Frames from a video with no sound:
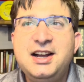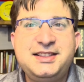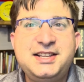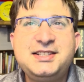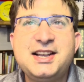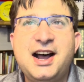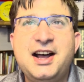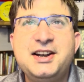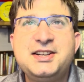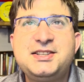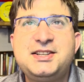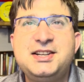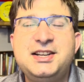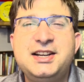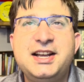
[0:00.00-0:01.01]

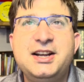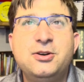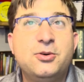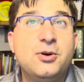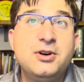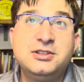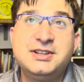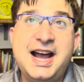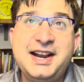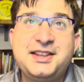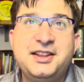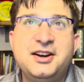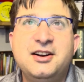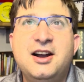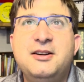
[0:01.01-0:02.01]
Dishonesty or lack
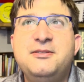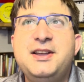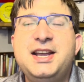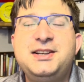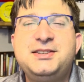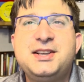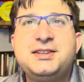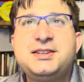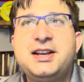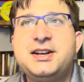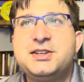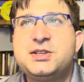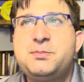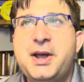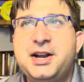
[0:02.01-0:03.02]
thereof exists on
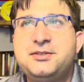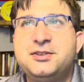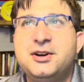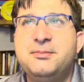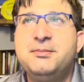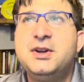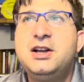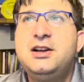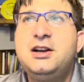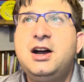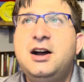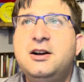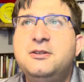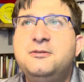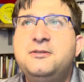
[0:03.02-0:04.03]
a spectrum
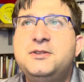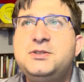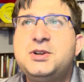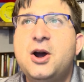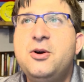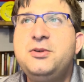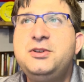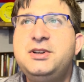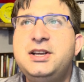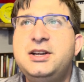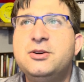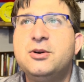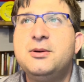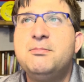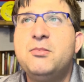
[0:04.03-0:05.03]
of totally
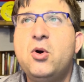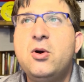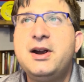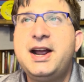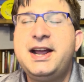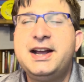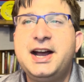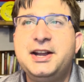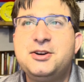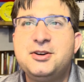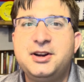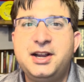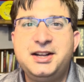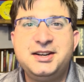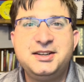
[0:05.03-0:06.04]
or more AI
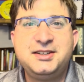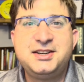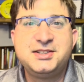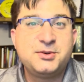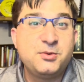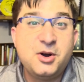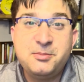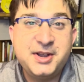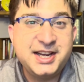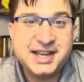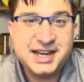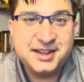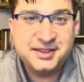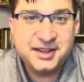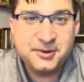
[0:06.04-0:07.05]
created, because it won't make
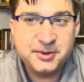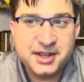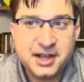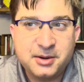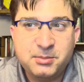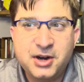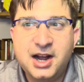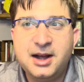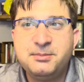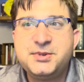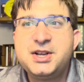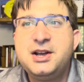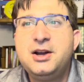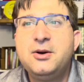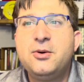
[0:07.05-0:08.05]
anything without a
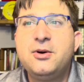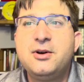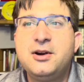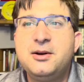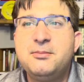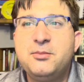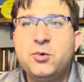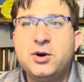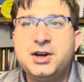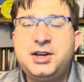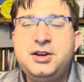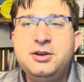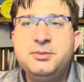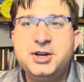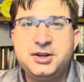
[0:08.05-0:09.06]
prompt, or more
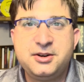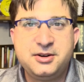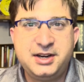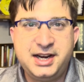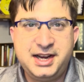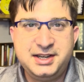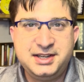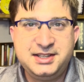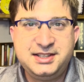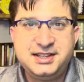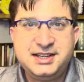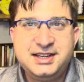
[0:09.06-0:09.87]
human created.